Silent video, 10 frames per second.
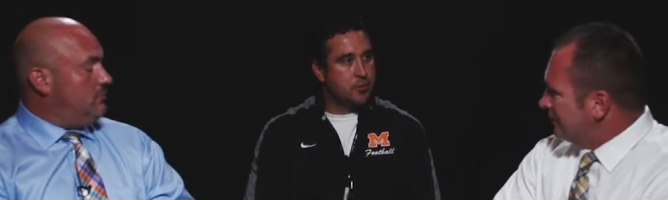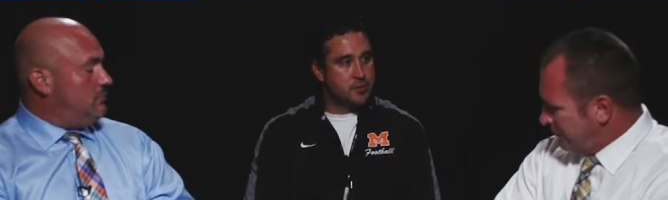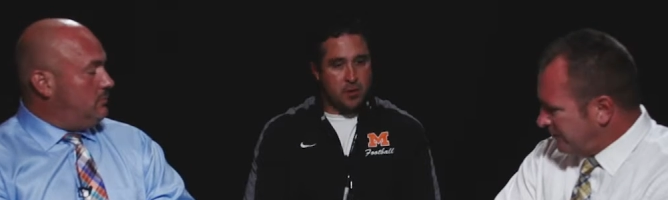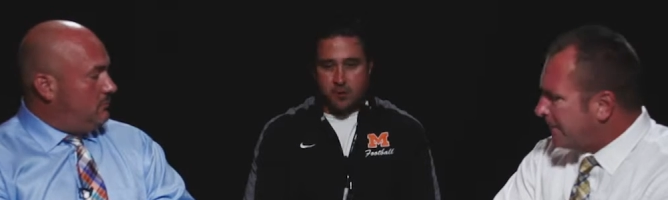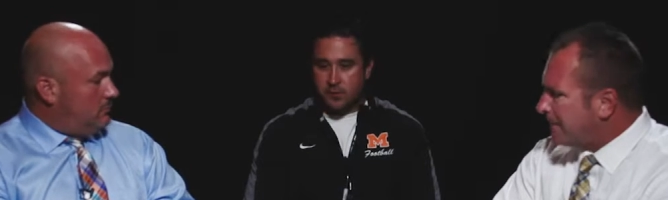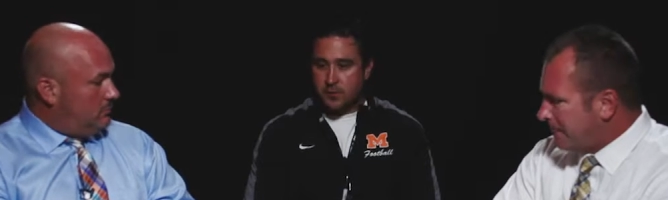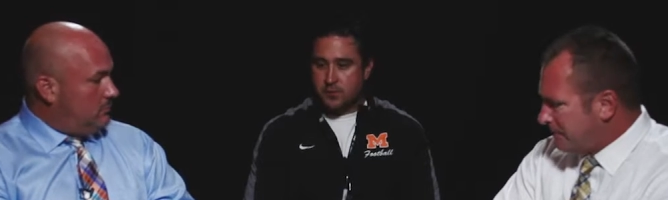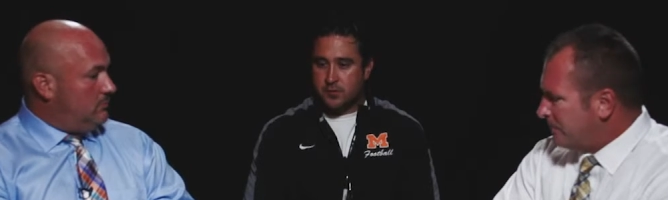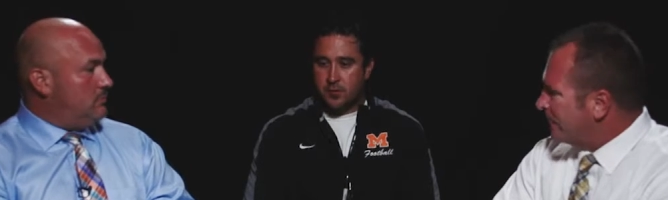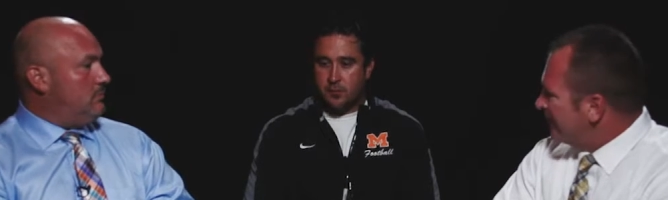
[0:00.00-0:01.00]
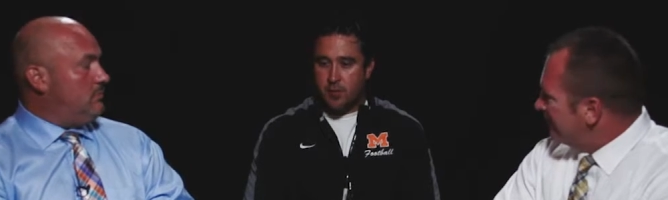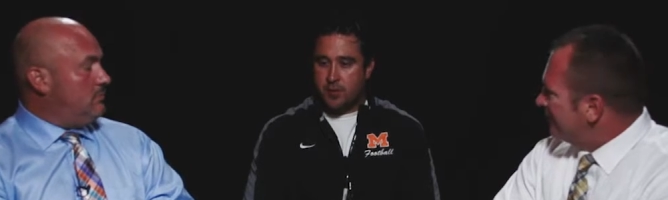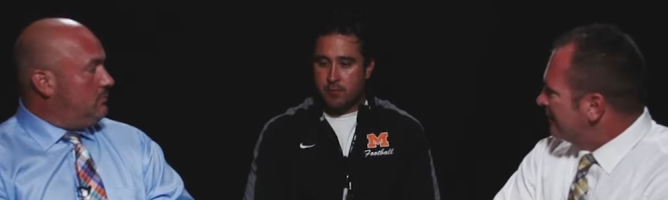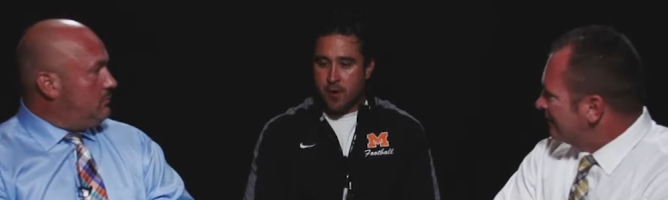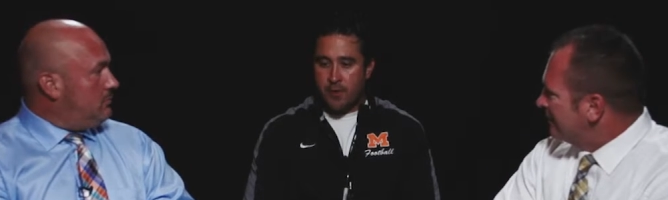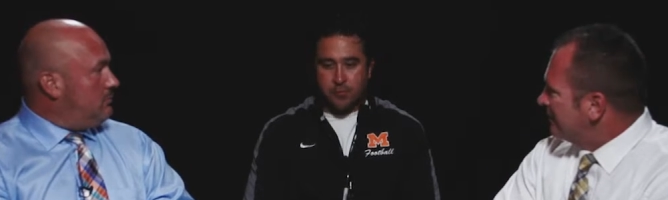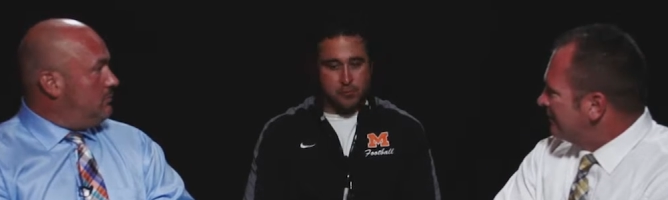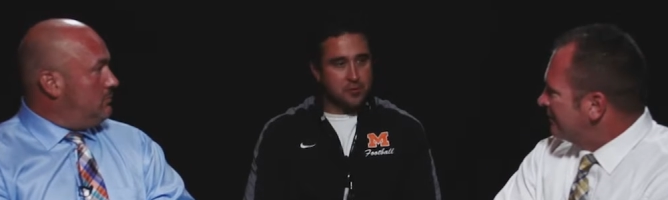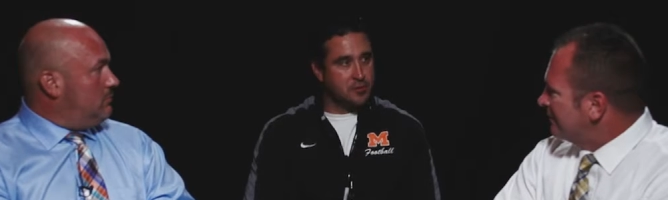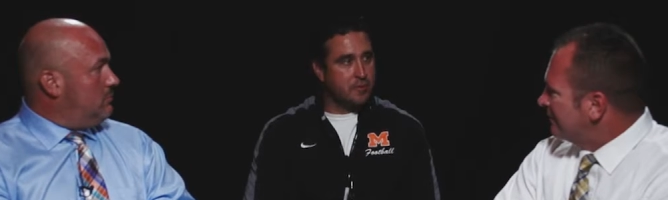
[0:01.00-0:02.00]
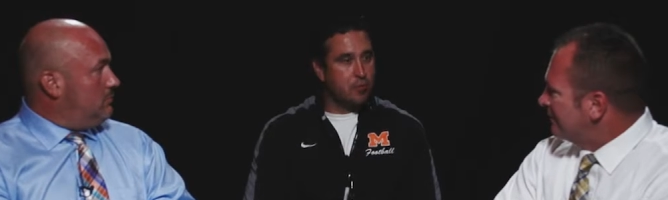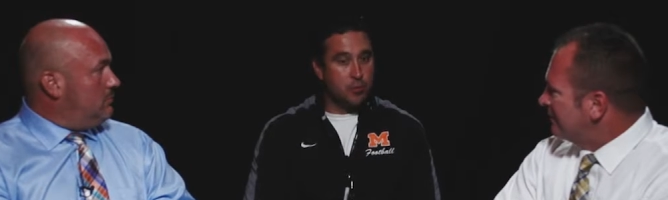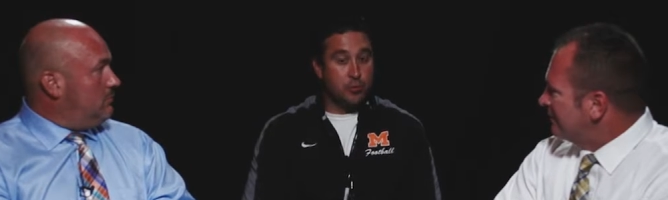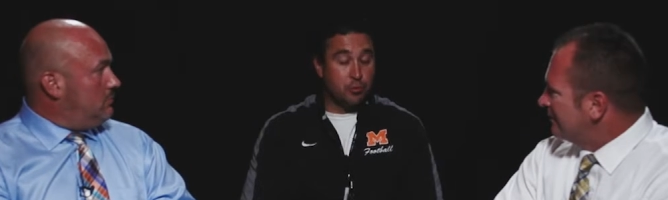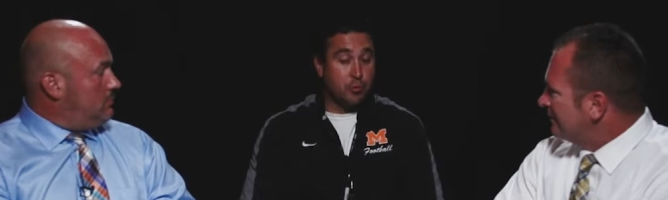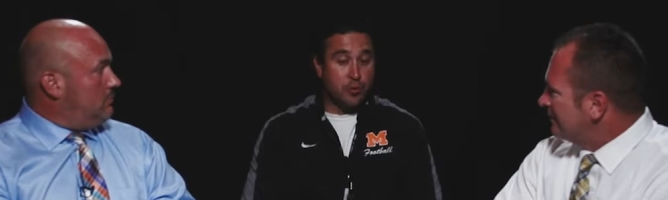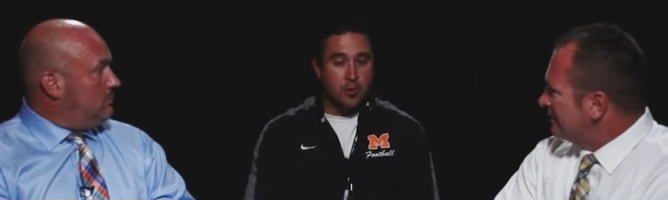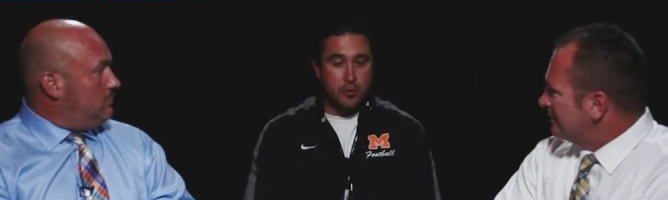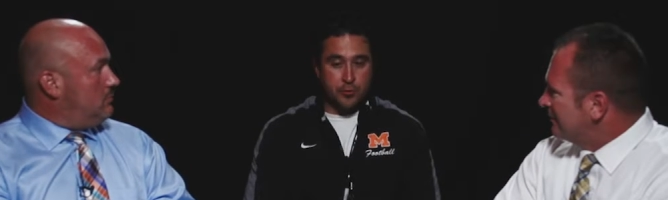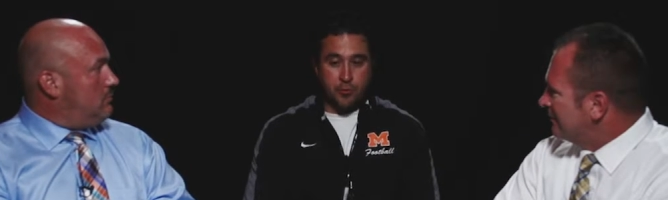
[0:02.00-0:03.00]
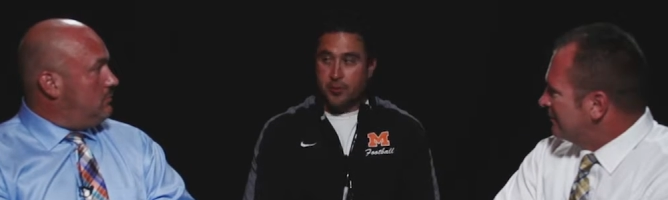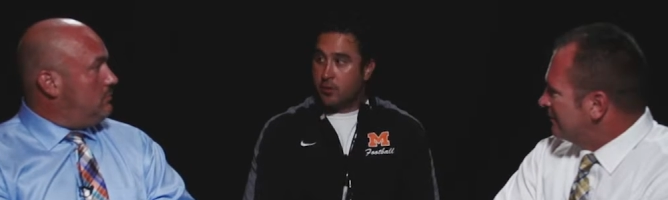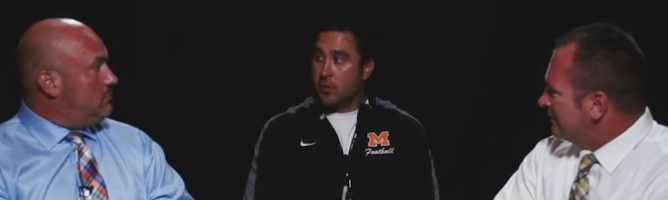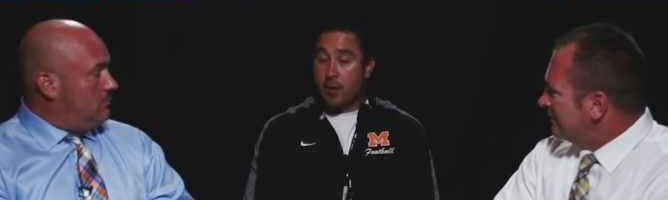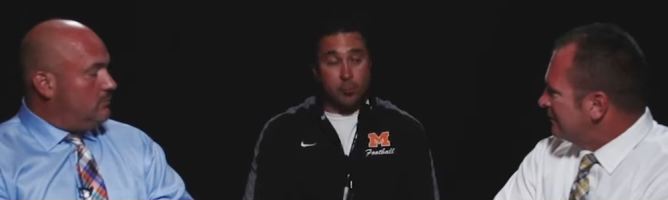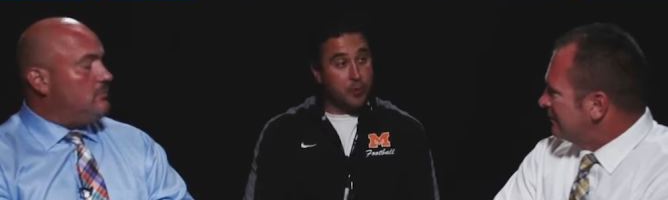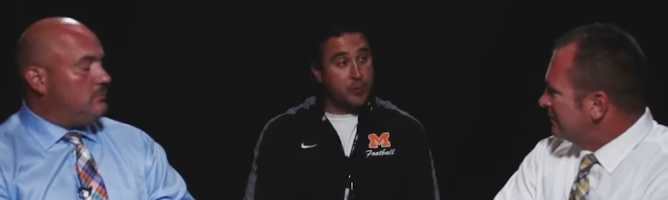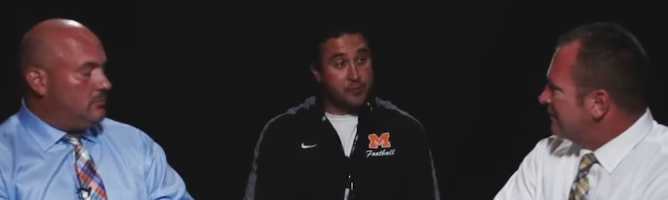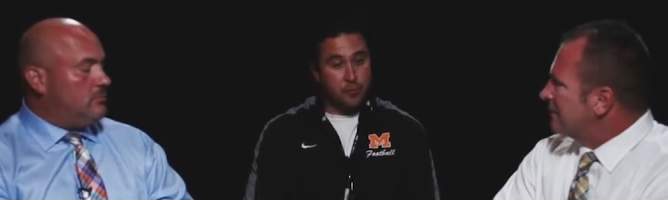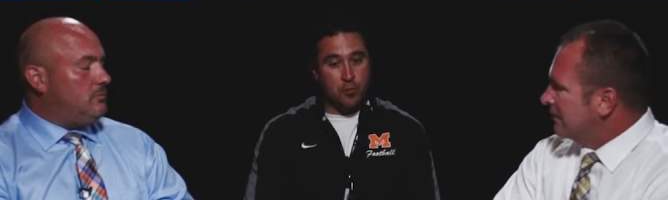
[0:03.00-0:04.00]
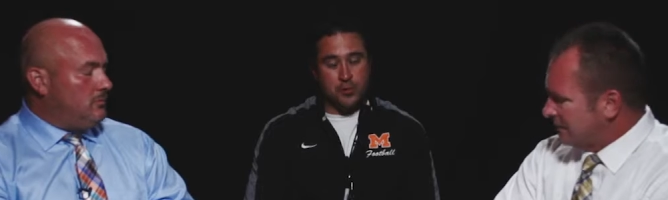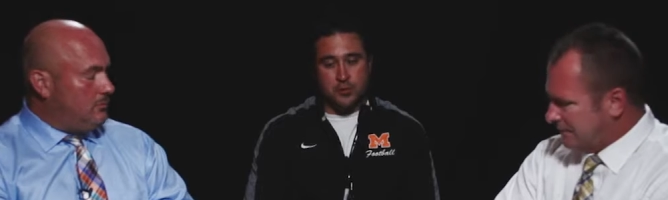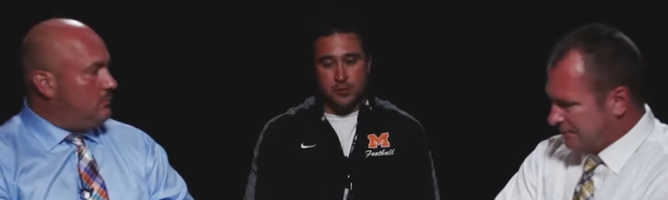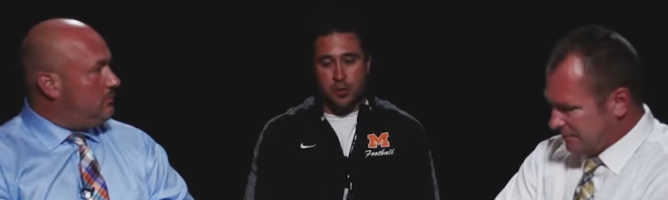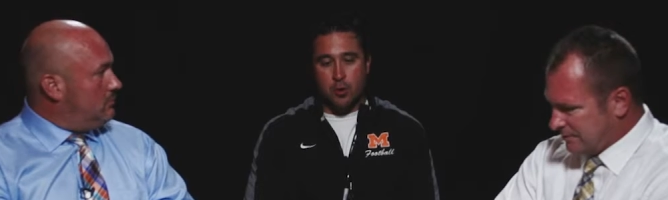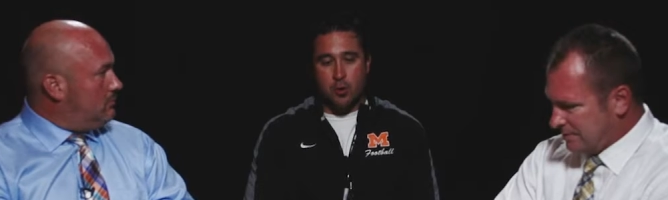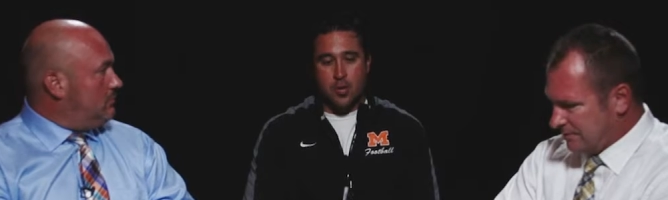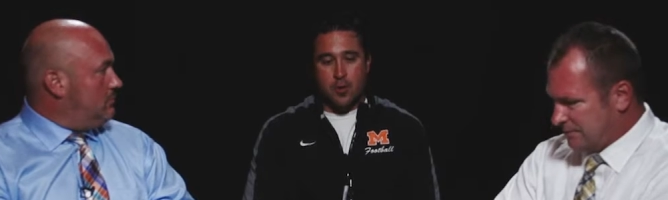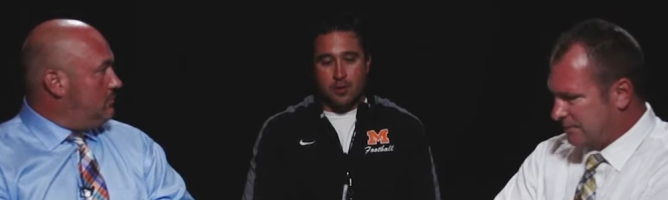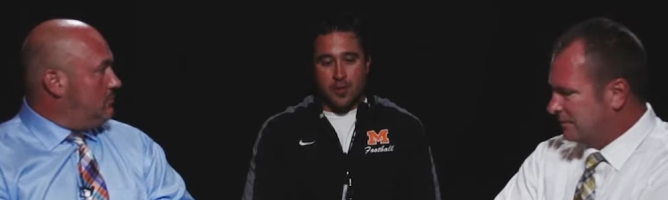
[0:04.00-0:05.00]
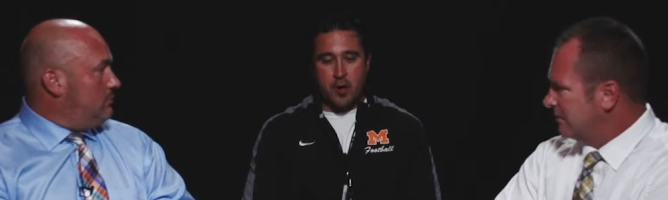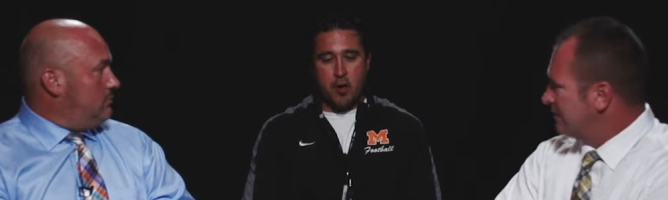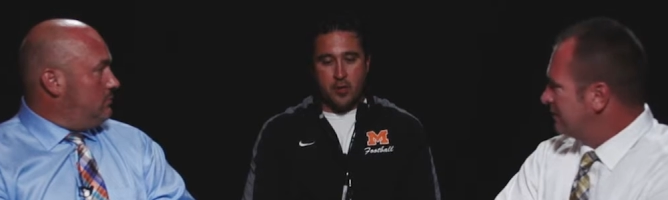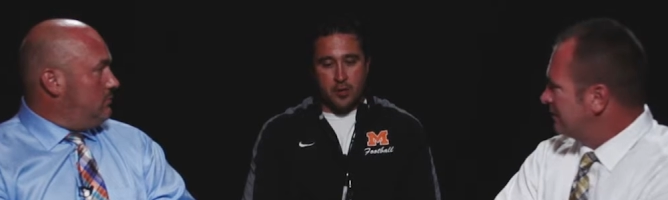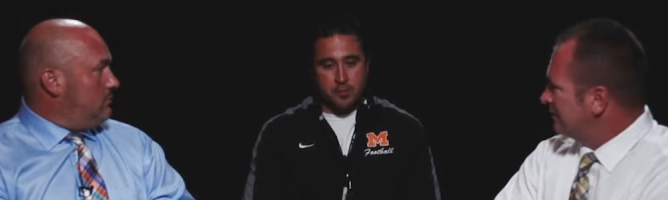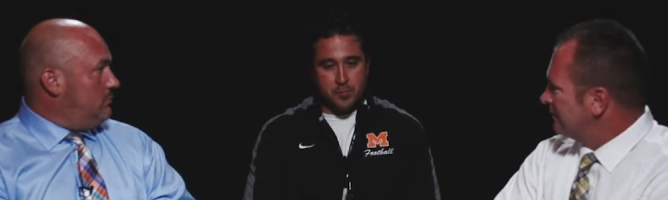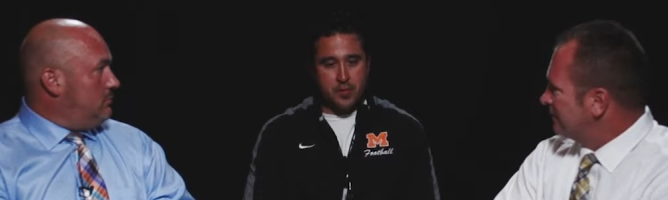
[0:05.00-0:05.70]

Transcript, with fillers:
Speaker 1: Sullivans and Brendan Rothholtzes of the world who are three-year letter winners for us. And so they are going to be